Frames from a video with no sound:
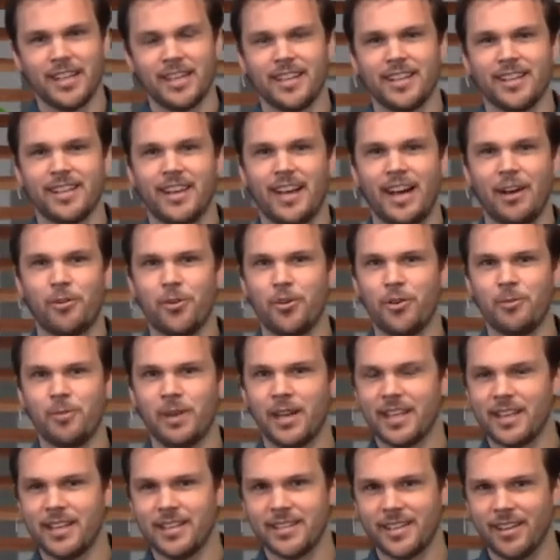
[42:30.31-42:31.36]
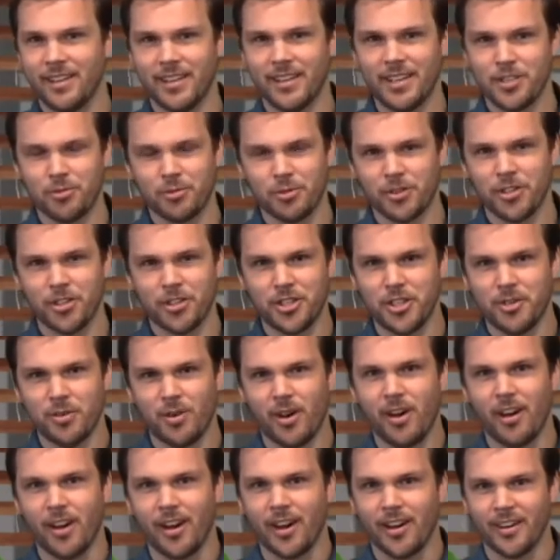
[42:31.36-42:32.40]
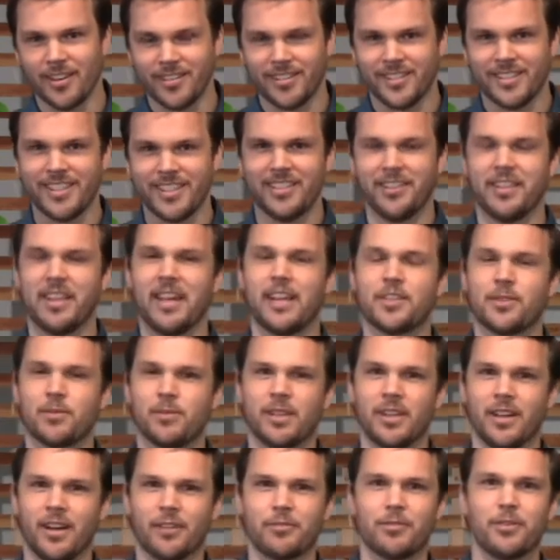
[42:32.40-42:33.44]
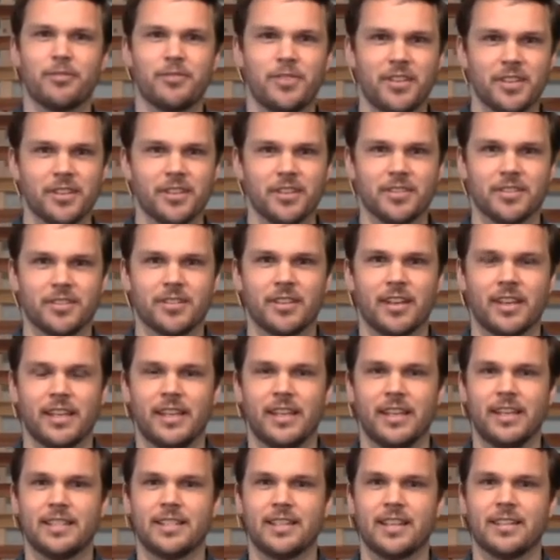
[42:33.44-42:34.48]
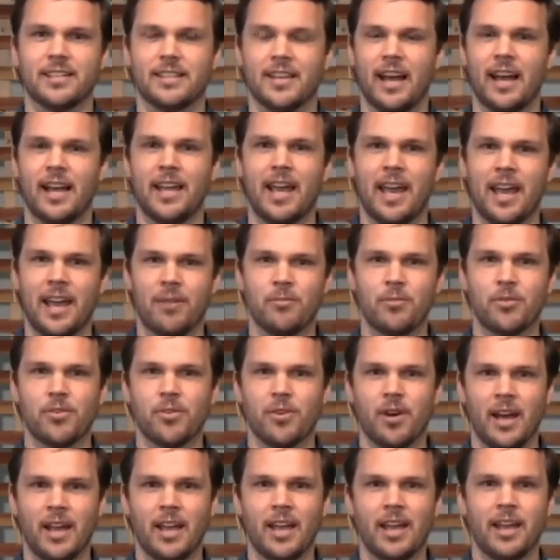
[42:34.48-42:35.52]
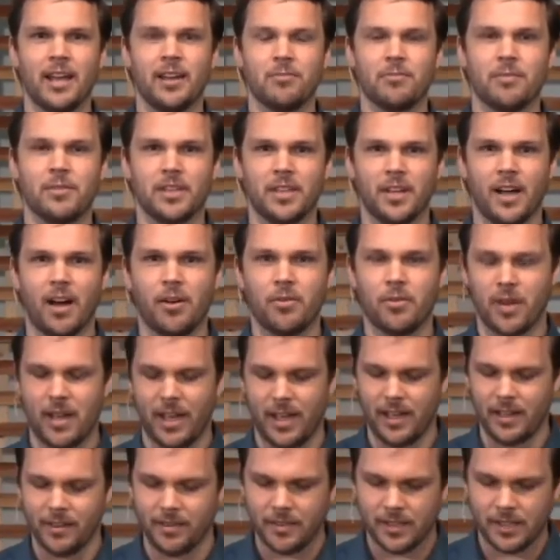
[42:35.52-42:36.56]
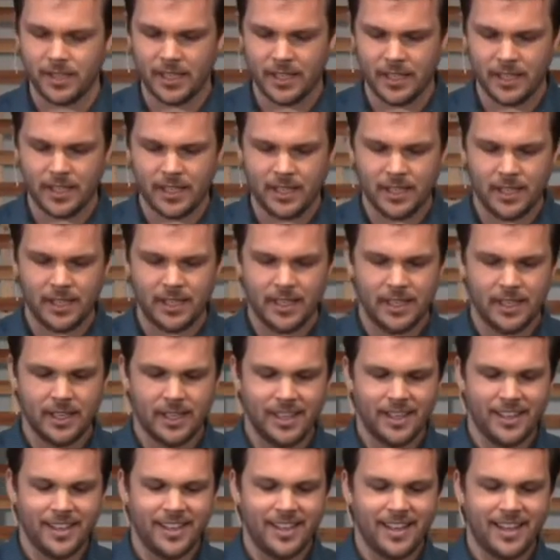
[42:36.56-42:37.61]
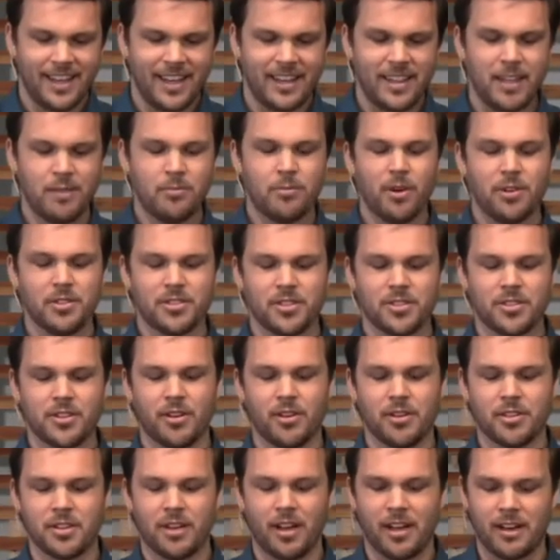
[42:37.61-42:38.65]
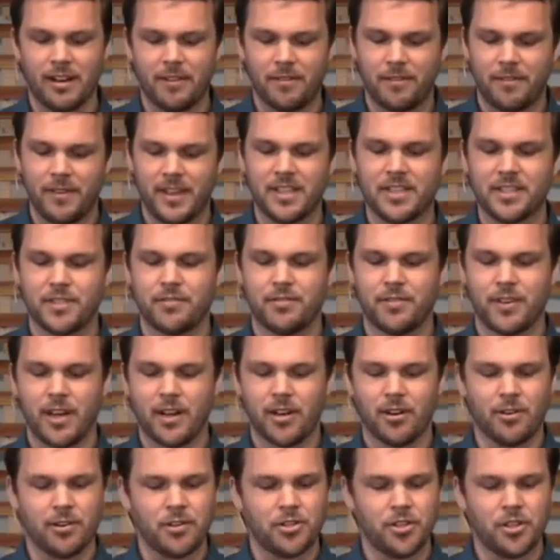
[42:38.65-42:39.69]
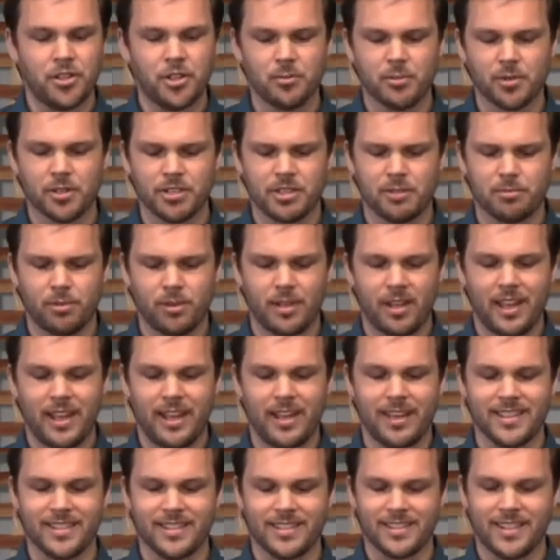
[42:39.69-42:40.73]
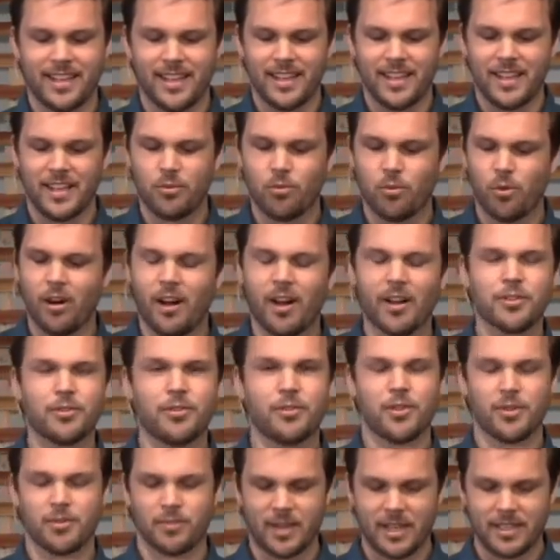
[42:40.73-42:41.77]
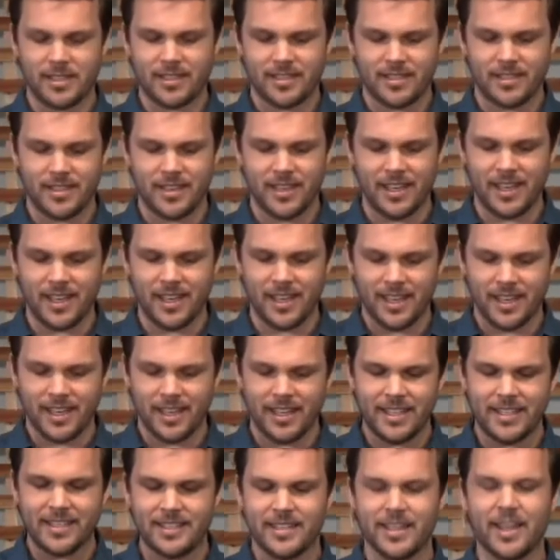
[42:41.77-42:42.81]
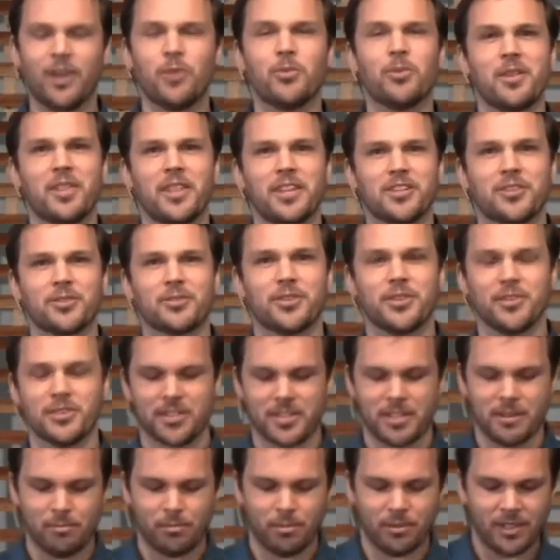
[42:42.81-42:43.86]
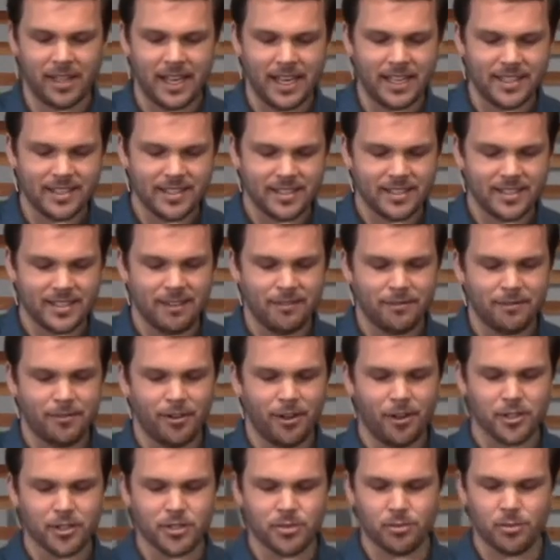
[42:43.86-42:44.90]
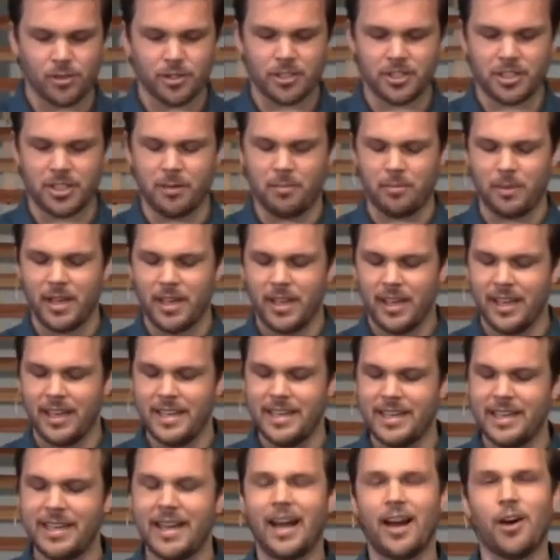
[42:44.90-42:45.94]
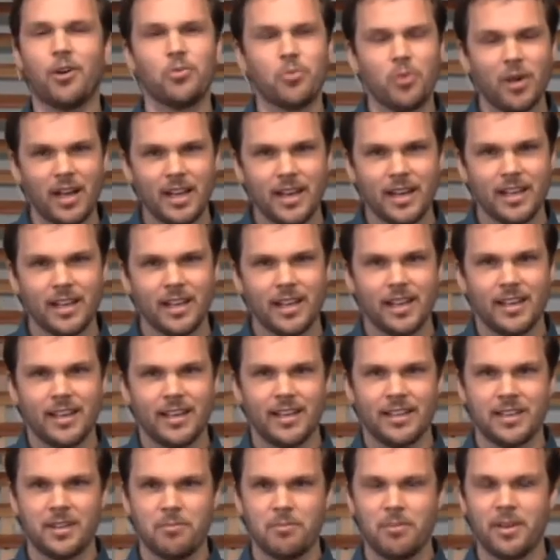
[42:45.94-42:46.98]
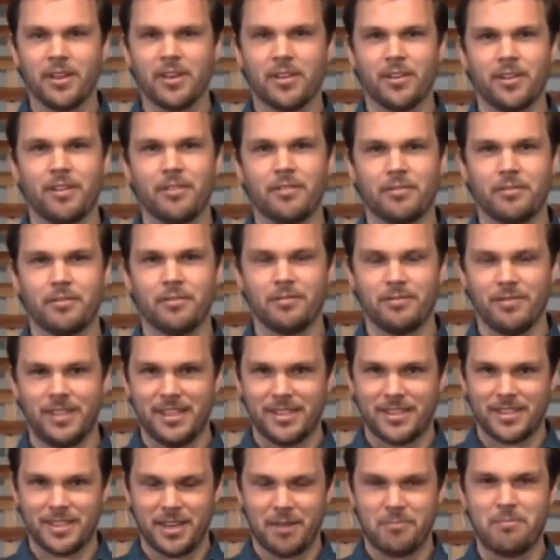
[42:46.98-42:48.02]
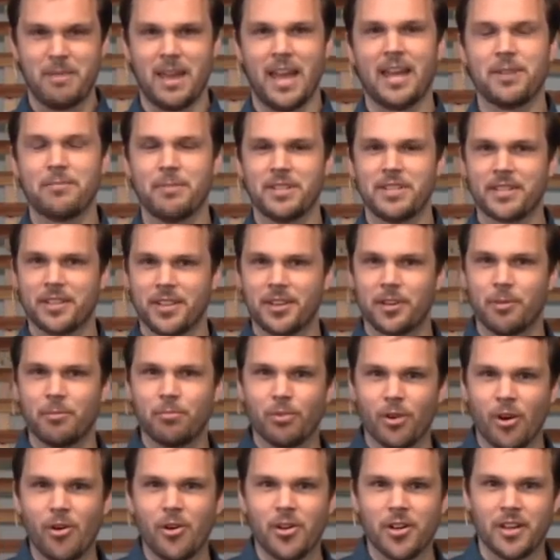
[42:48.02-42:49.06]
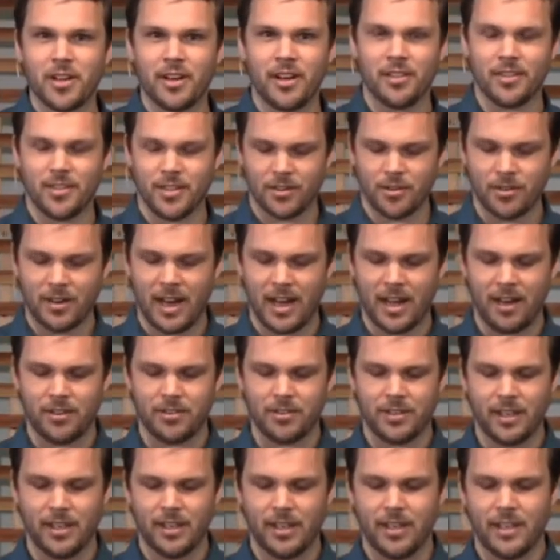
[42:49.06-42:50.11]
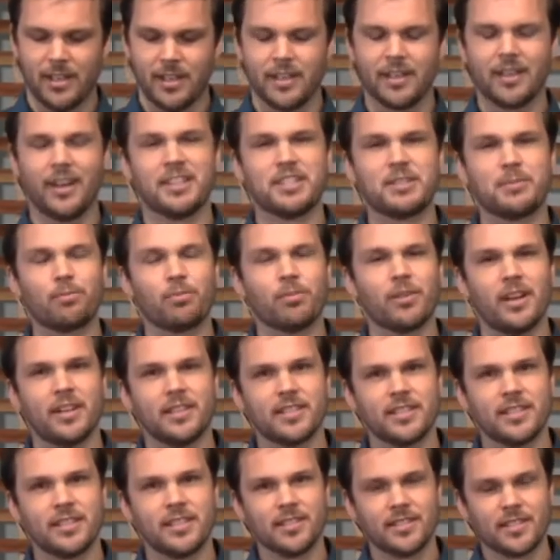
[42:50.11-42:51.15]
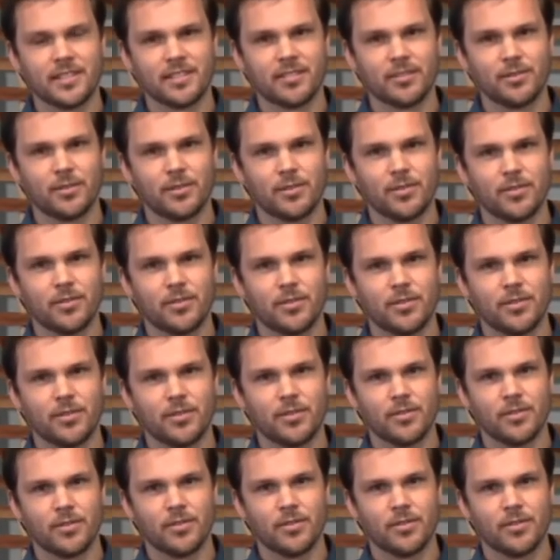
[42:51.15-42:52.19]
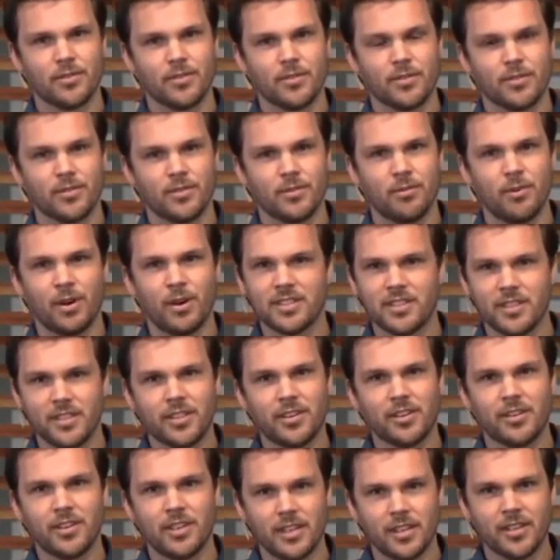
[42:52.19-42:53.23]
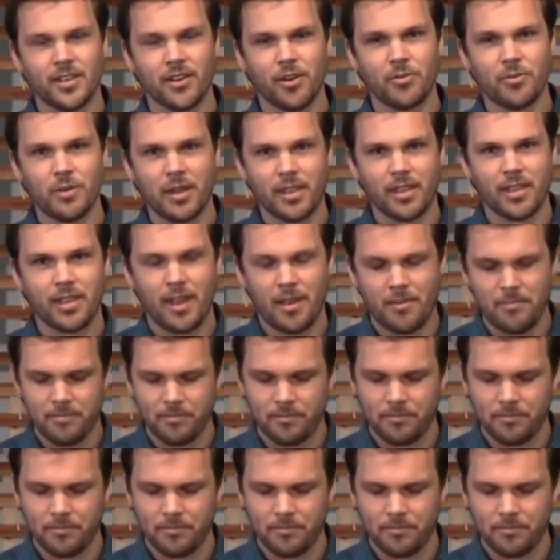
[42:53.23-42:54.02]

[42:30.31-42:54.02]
How, who am I going to tell Israel you are? You know, that's when God reveals. He says, I am who I am, Yahweh. And then Moses goes on and faced Pharaoh in numerous plagues. He'd walked through the Red Sea. He dealt with Israel's complaints and false worship. And now what? In the middle of these commandments that are broken on the ground, God's presence wasn't going to go with them?